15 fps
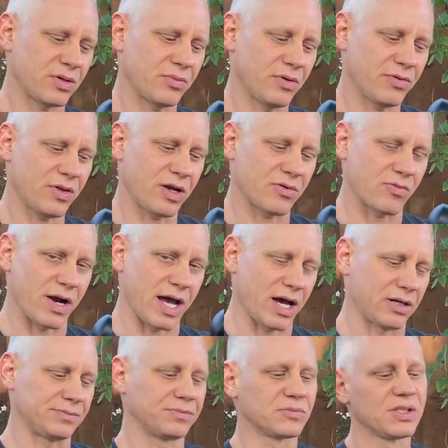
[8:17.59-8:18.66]
move that
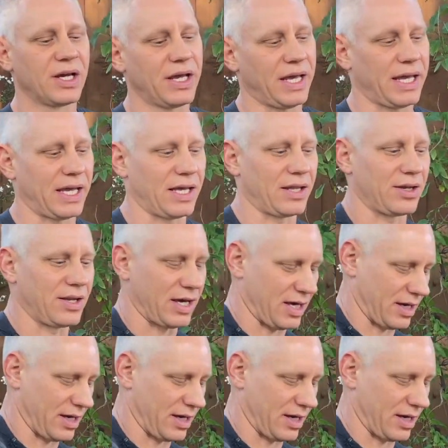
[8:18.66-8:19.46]
around and